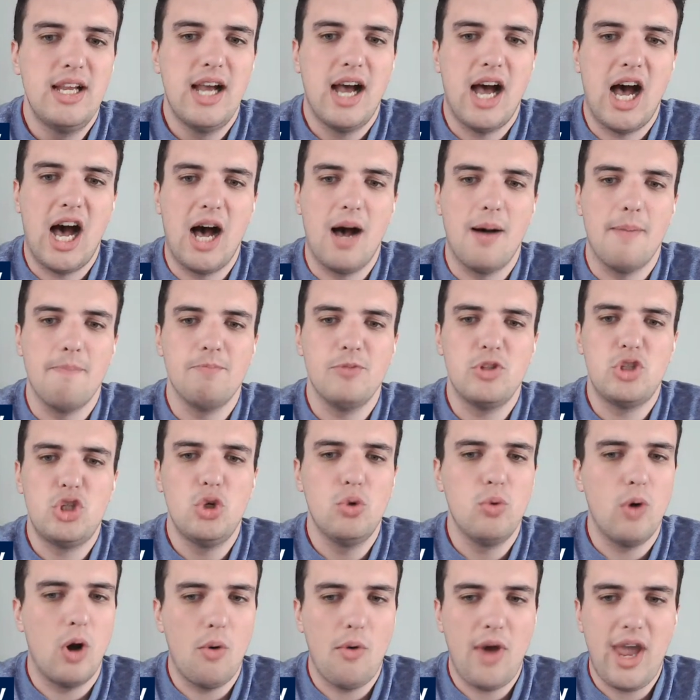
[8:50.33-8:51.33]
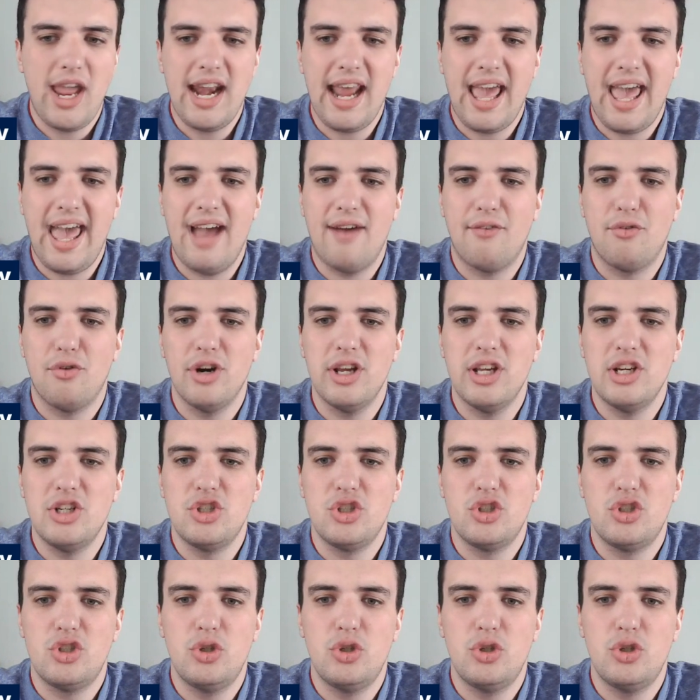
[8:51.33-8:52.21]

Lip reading: 208 average,